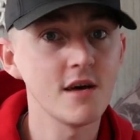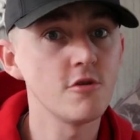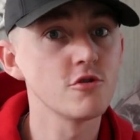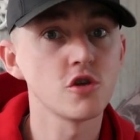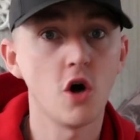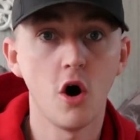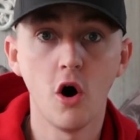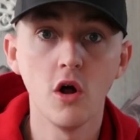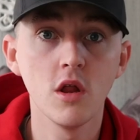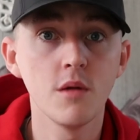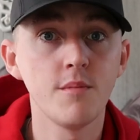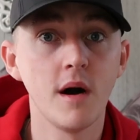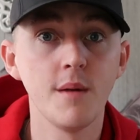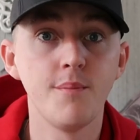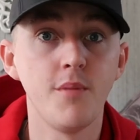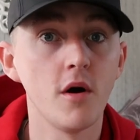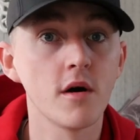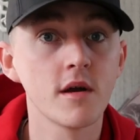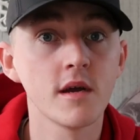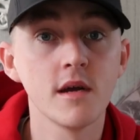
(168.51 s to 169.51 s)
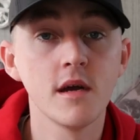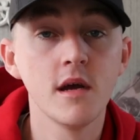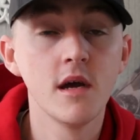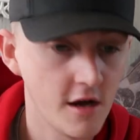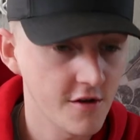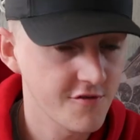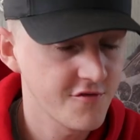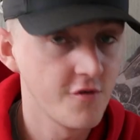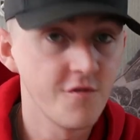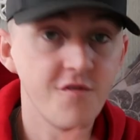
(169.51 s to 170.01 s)
That was all in my pocket.
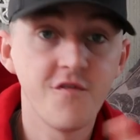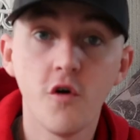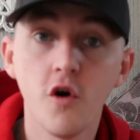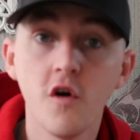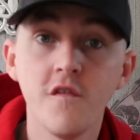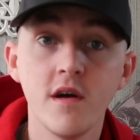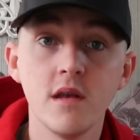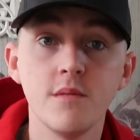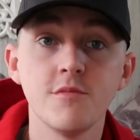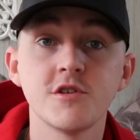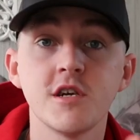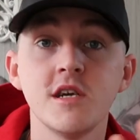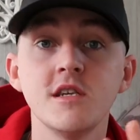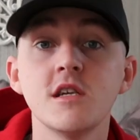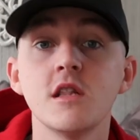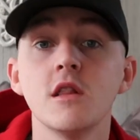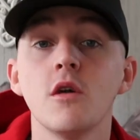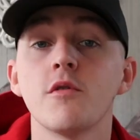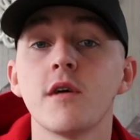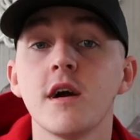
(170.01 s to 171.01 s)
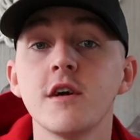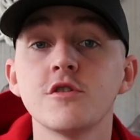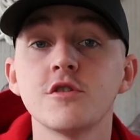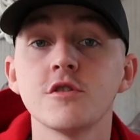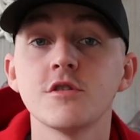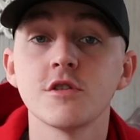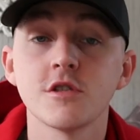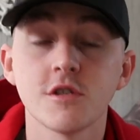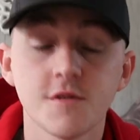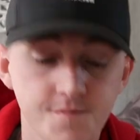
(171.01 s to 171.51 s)
That's from 4 vending machines in
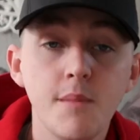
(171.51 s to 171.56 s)
locations.